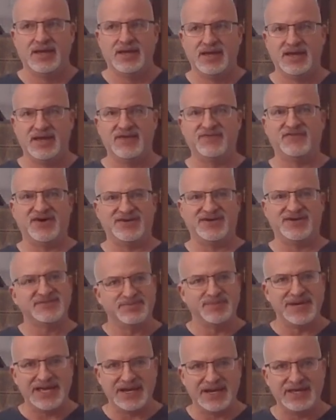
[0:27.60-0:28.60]
involves
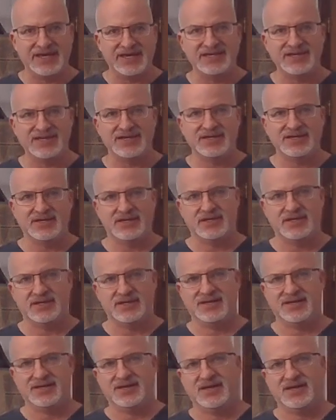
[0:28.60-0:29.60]
Manny,
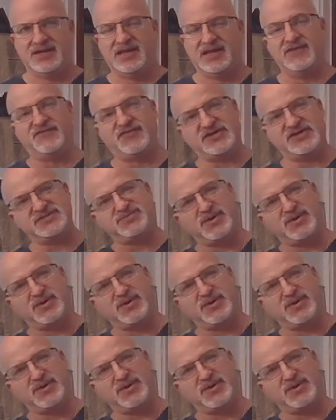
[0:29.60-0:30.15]
and it involves